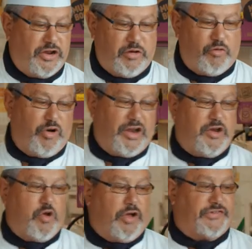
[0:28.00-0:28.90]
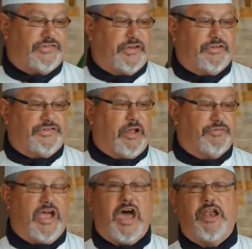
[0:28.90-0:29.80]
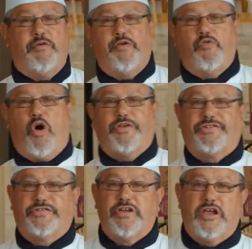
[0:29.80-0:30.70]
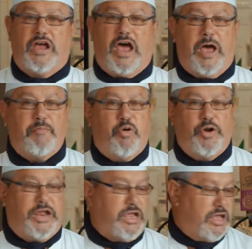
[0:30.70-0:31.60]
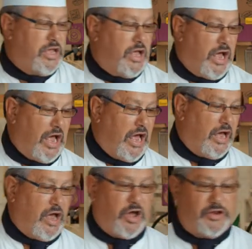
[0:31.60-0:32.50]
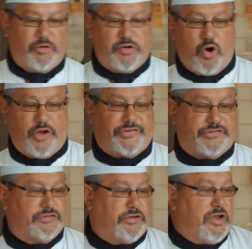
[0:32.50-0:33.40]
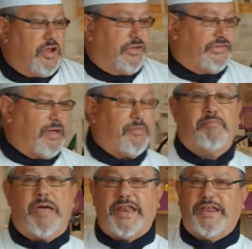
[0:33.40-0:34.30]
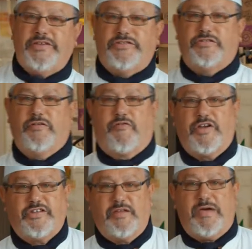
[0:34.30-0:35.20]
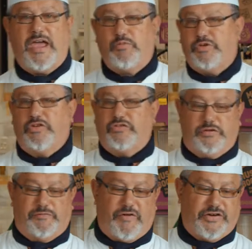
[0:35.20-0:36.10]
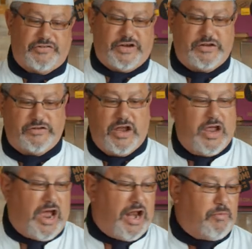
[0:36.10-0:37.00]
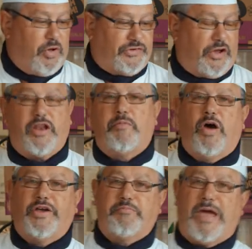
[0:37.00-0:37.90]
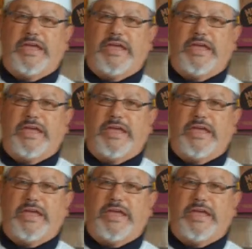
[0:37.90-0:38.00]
to do you a really nice sultana and rice um, pudding. Uh, I'm going to do a nice salmon patties, freshly made. We're using the fresh tins. And I'm also going to